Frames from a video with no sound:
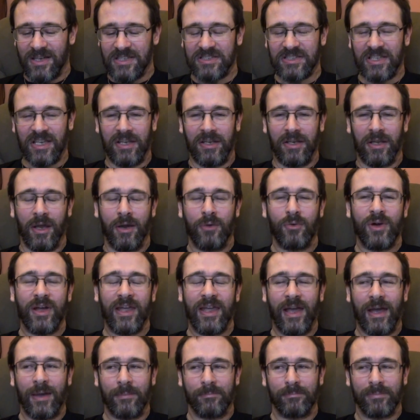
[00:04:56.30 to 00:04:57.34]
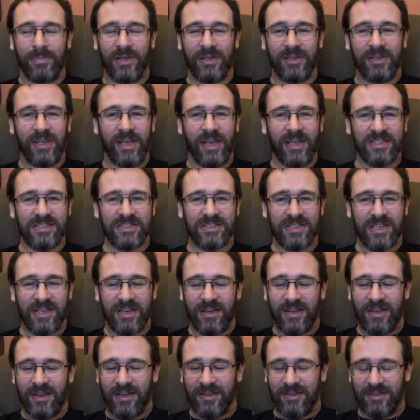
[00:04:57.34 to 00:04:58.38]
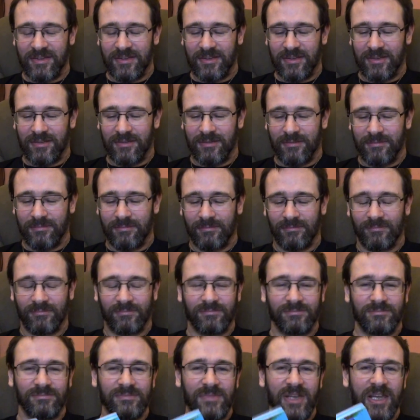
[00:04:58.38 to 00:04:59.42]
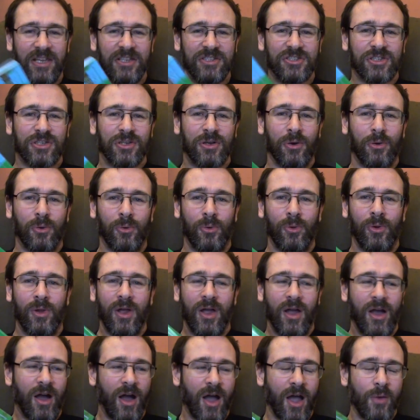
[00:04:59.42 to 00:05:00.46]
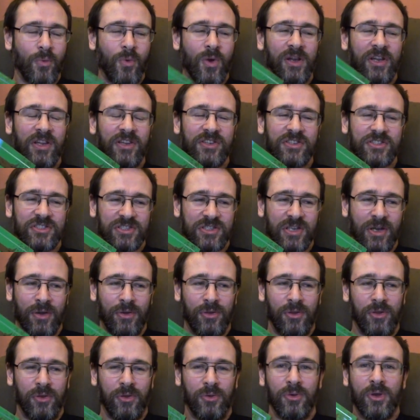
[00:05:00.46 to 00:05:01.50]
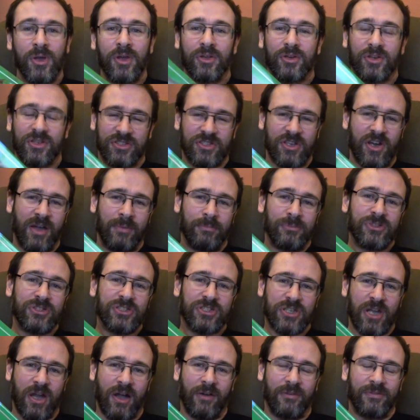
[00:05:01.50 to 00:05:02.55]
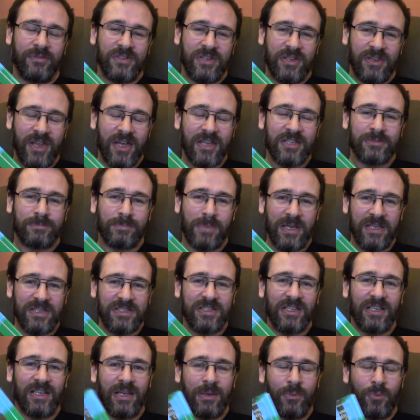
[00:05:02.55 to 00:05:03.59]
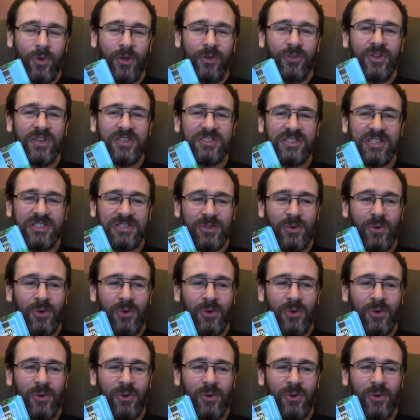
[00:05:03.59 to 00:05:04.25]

I say no I am, but yes it's cool I wanted to show you because I'm chuffed that's basically what this is